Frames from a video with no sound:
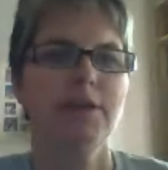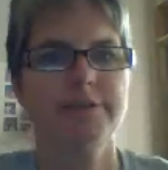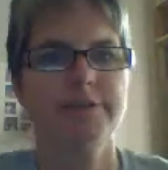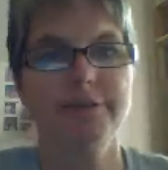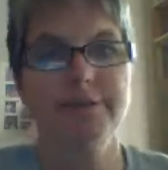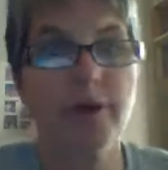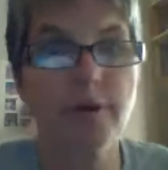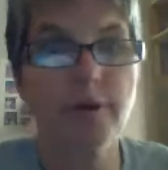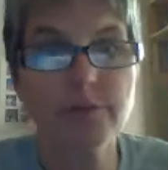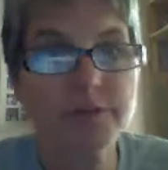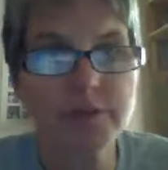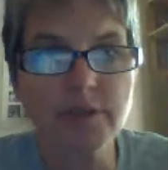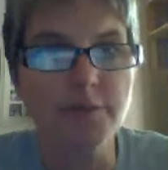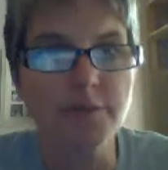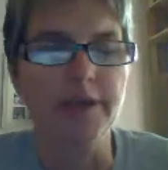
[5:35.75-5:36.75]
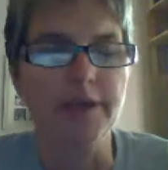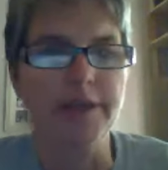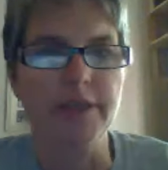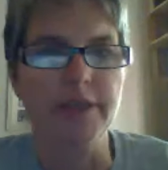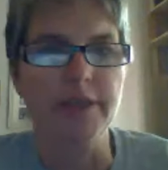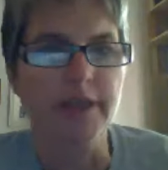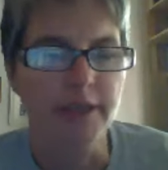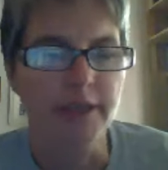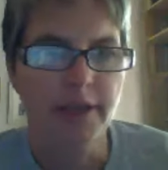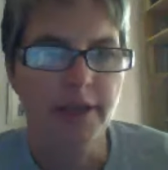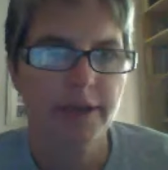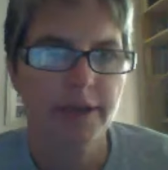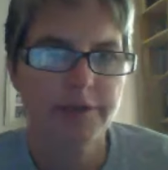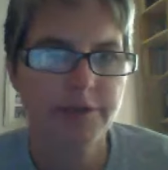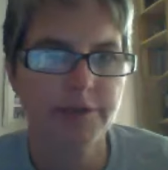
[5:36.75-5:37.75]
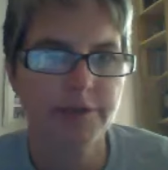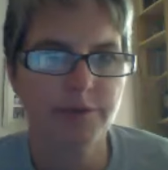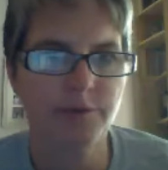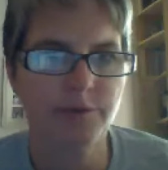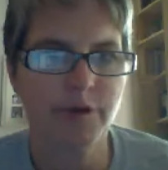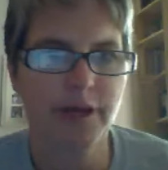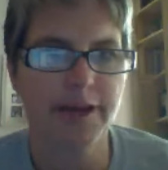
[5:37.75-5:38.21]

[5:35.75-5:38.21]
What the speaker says: to coax somebody to